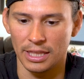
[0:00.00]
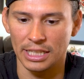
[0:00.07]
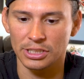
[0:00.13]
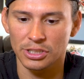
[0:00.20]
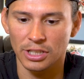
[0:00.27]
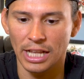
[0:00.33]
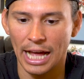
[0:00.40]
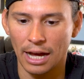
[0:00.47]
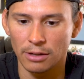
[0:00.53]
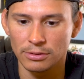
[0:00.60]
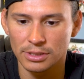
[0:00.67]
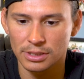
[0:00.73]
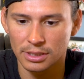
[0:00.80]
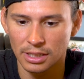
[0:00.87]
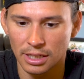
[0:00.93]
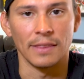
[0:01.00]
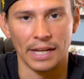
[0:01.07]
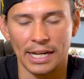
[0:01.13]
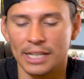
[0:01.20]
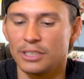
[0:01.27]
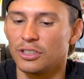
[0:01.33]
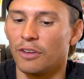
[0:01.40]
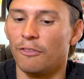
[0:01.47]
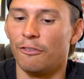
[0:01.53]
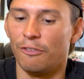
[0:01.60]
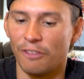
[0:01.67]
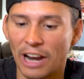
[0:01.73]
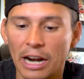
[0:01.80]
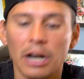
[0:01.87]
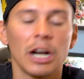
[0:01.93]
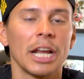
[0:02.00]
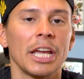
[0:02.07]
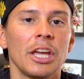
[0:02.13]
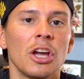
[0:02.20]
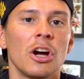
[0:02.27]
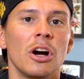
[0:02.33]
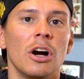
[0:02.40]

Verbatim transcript: These clouds, that is a very